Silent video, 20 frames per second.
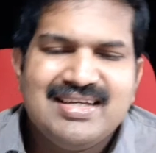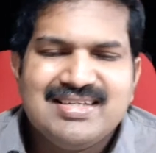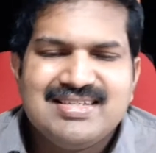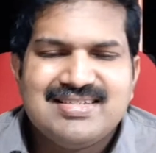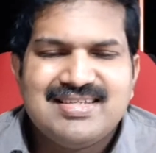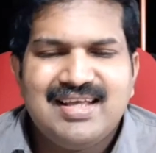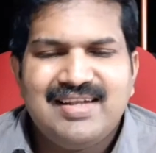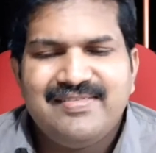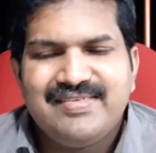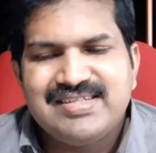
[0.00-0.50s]

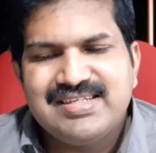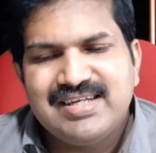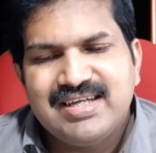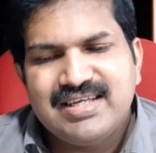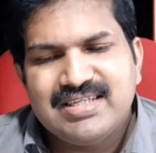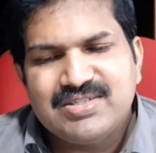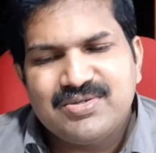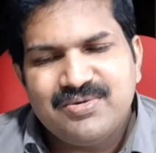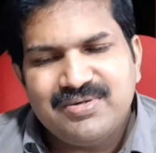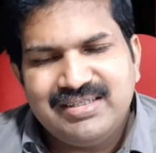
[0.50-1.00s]
salvation
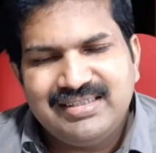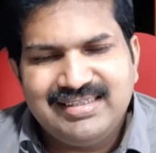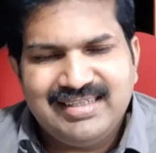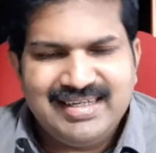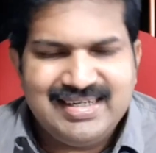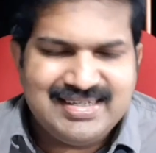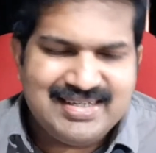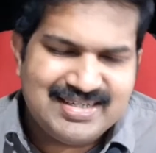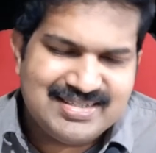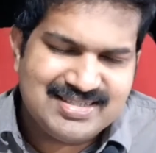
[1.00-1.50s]
has got
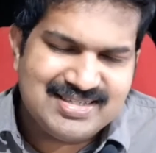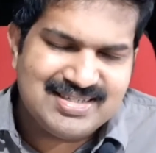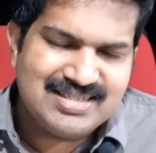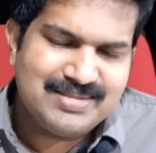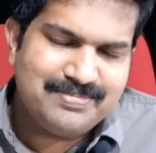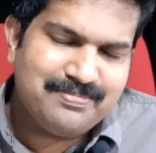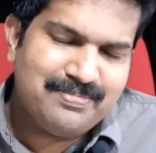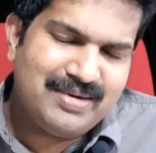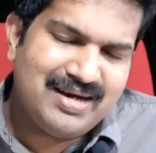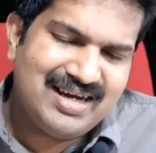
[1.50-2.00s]
three tenses
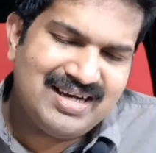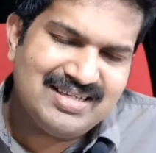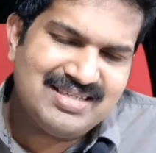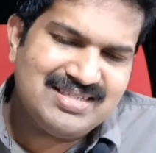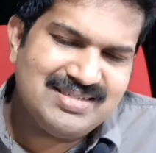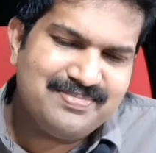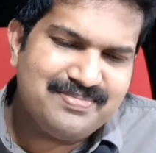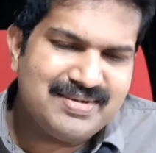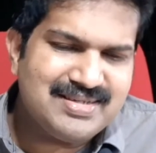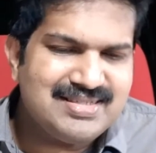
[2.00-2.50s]

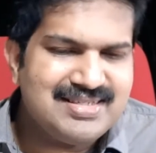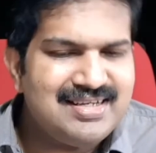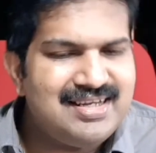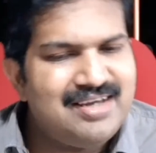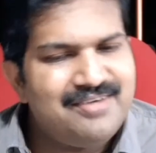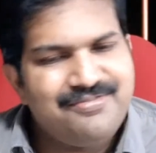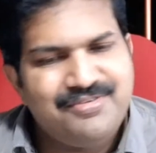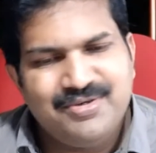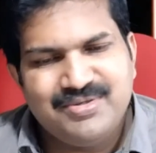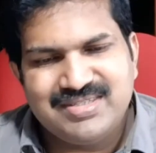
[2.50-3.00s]
past present
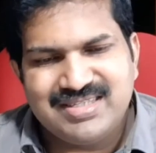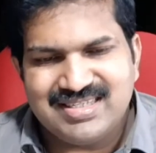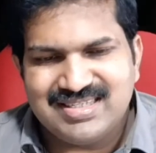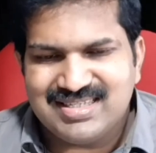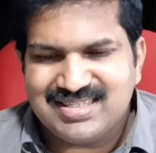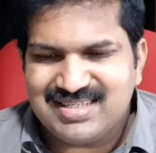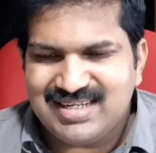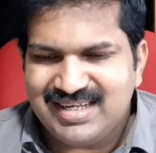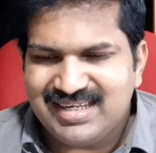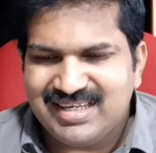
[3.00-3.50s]
and future
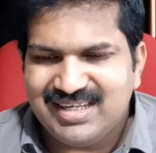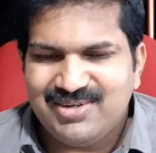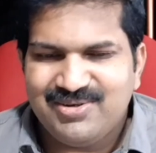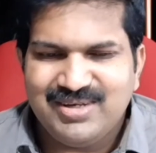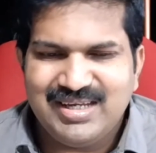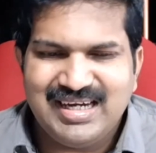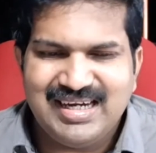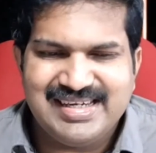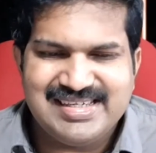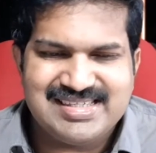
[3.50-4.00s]
just like you know
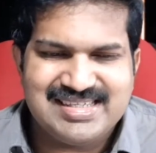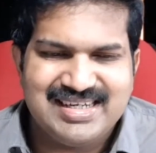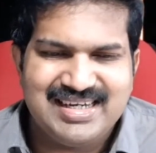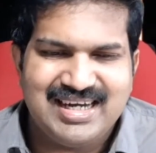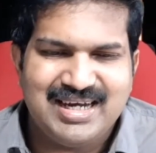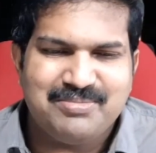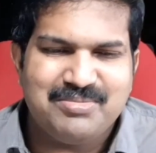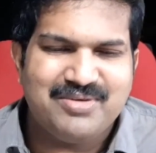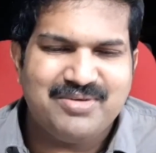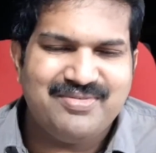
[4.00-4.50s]
english
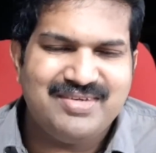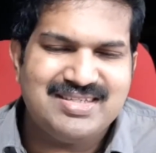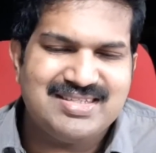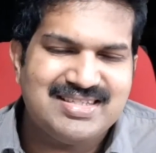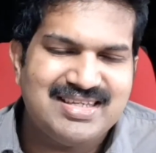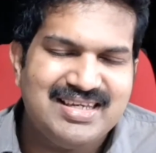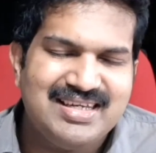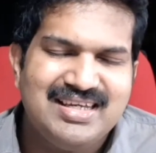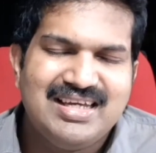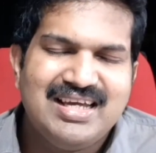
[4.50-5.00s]
grammar we
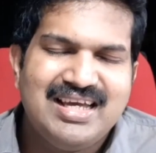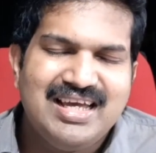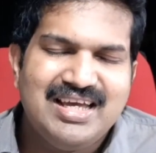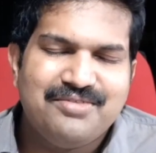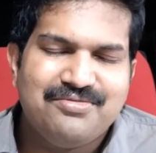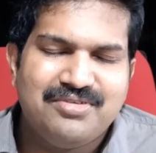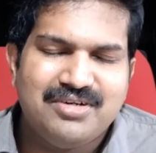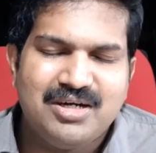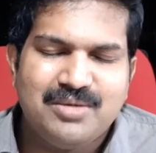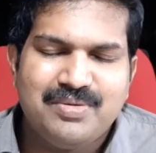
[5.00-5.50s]
say
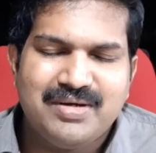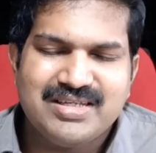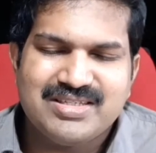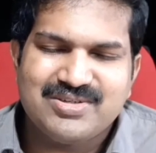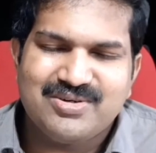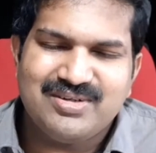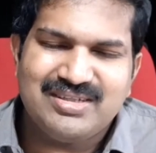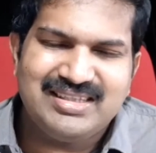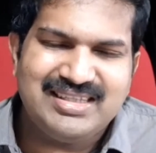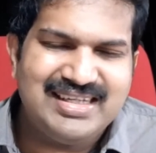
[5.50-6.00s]
a verb has
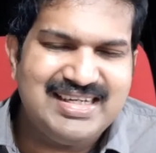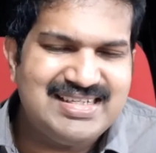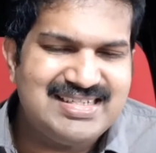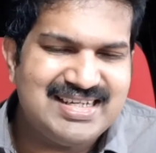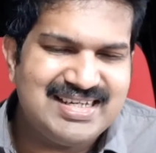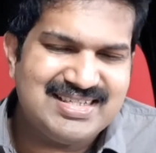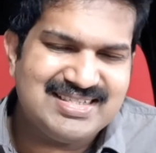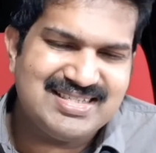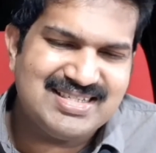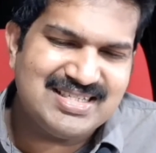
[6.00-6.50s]
got three
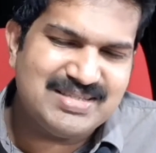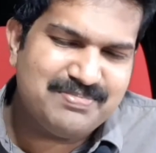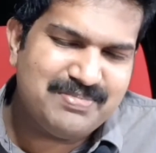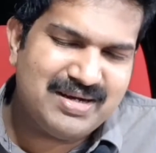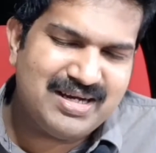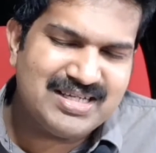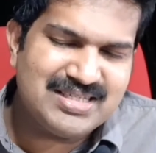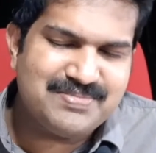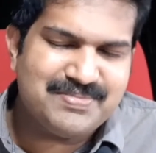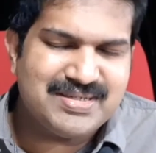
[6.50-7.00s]
tenses
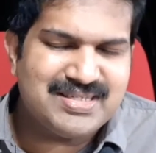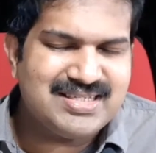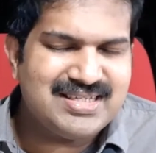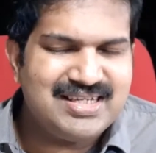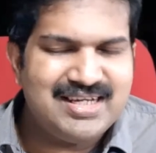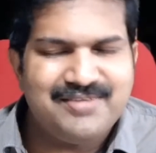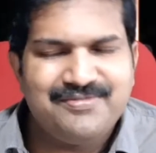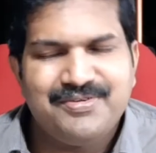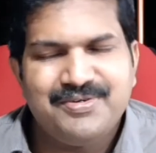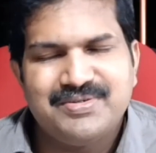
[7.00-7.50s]
past
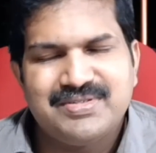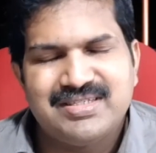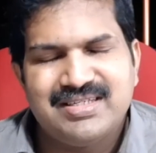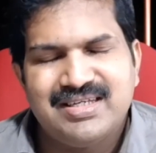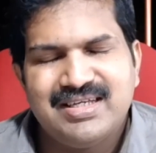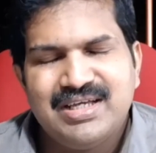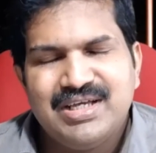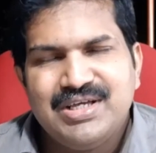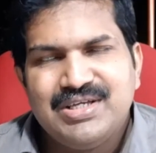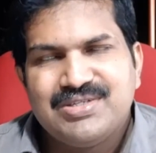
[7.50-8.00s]
present and future
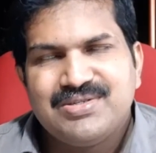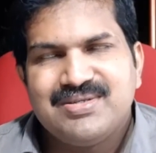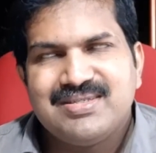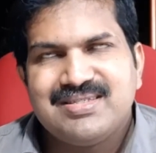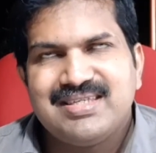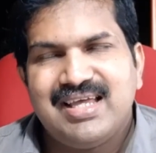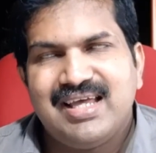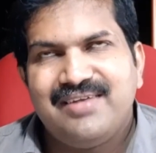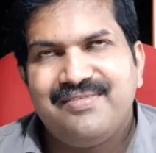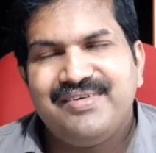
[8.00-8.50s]
so
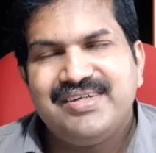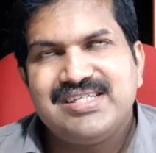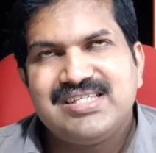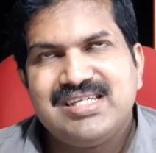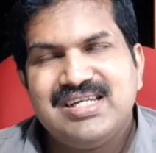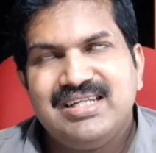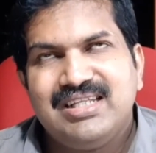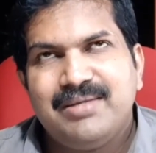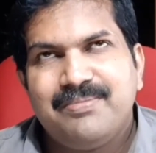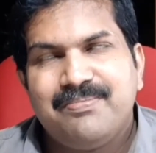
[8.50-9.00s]
salvation
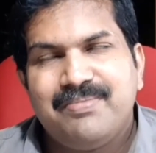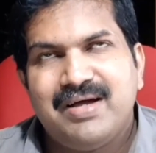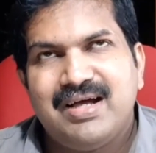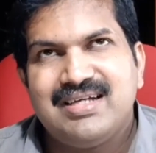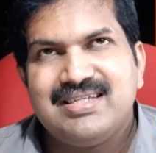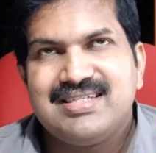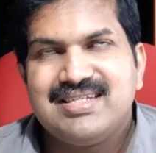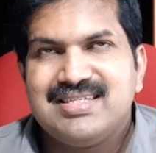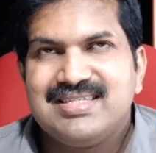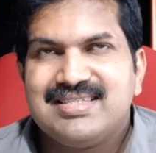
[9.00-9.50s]
in the
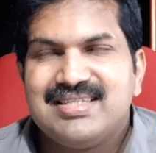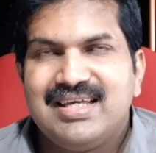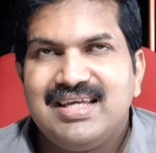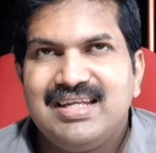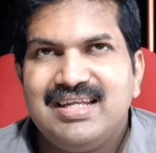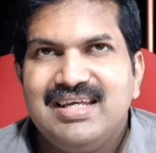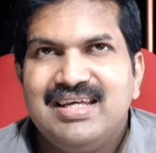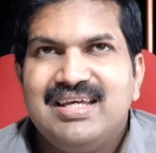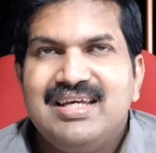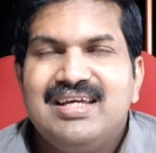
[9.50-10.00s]
past is that
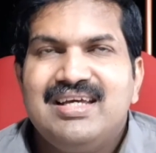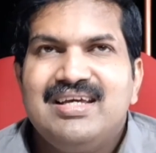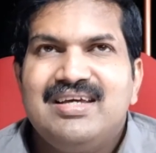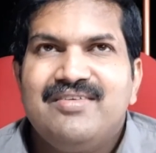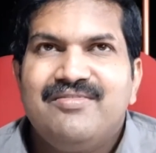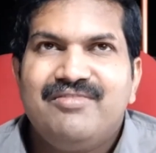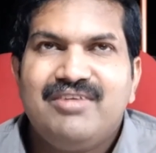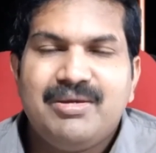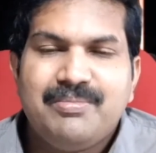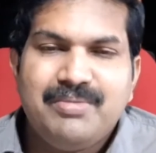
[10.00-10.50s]

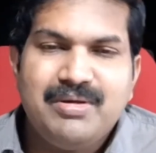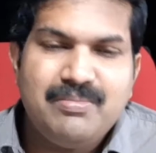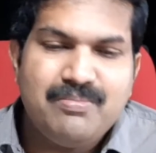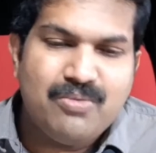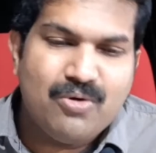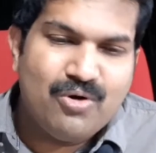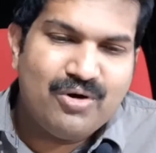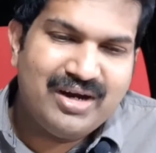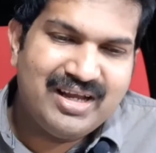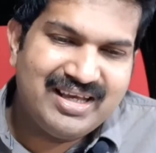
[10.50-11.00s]
we have been
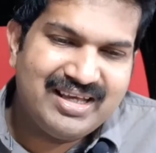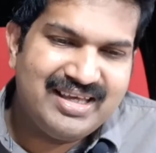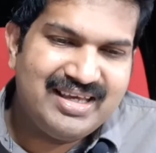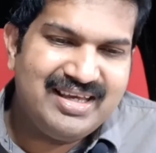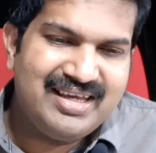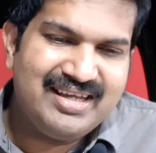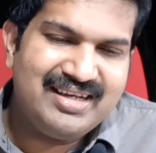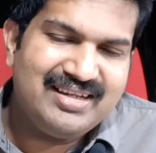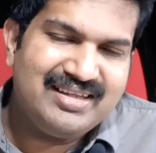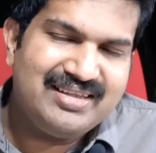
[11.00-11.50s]
born
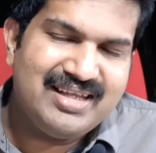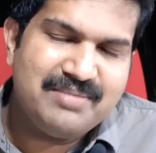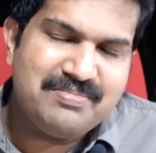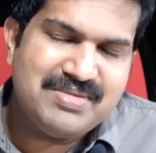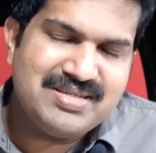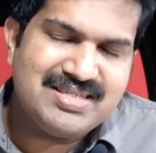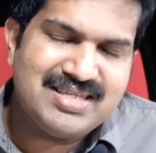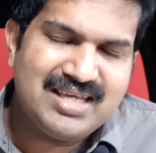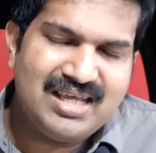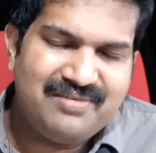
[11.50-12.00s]
again that
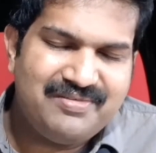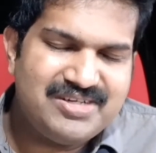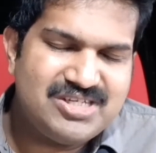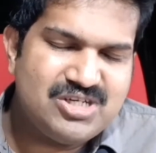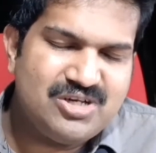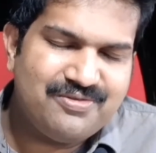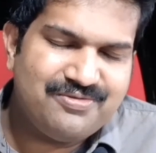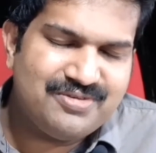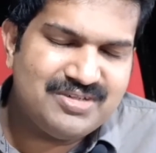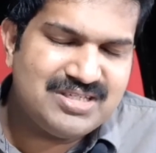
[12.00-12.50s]
means
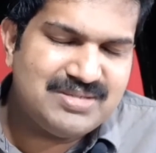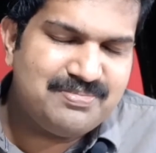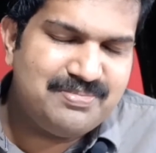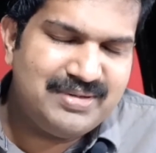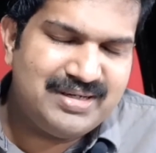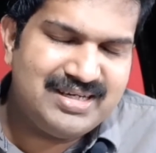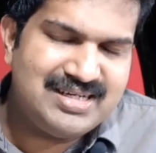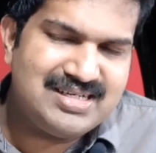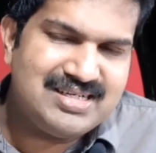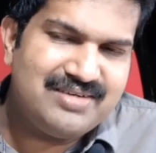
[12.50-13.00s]
salvation of our
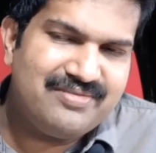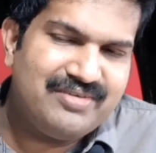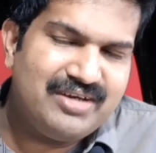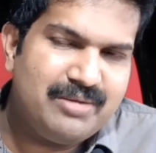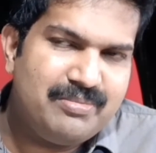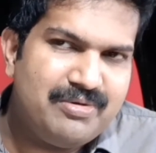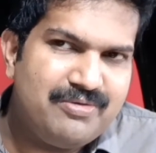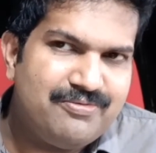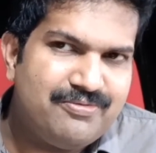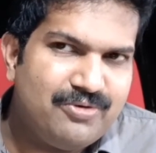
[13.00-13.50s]
spirit we
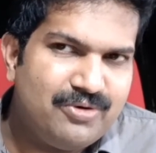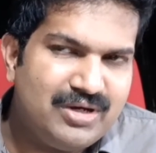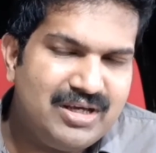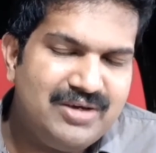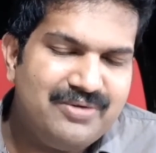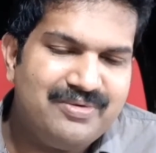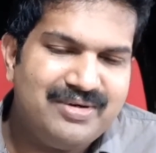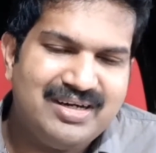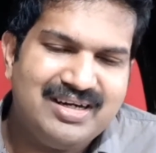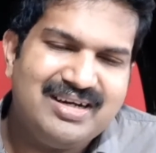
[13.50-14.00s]
have been
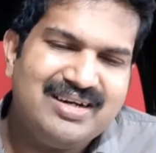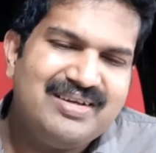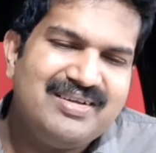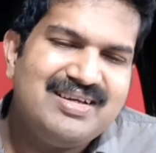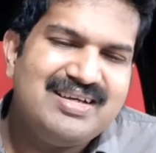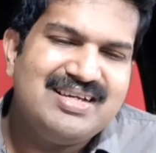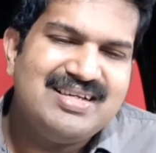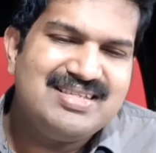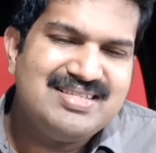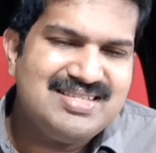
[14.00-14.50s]
forgiven
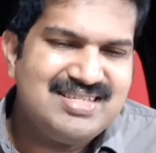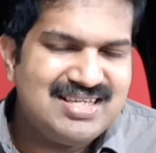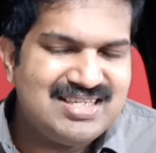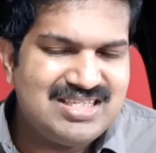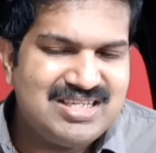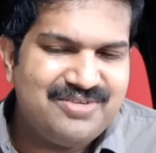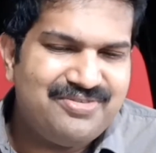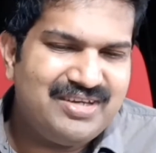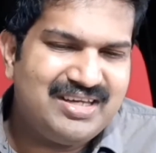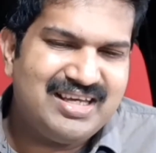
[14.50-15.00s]

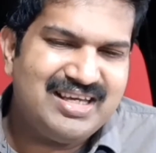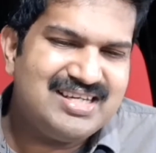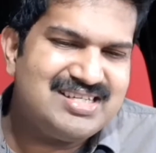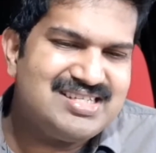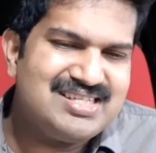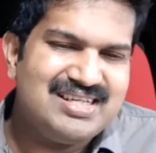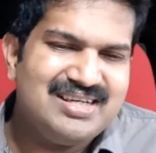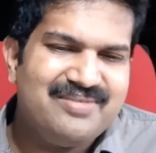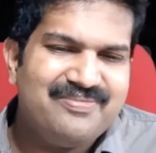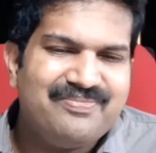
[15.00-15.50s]

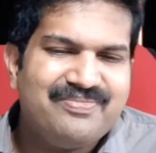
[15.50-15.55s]
justification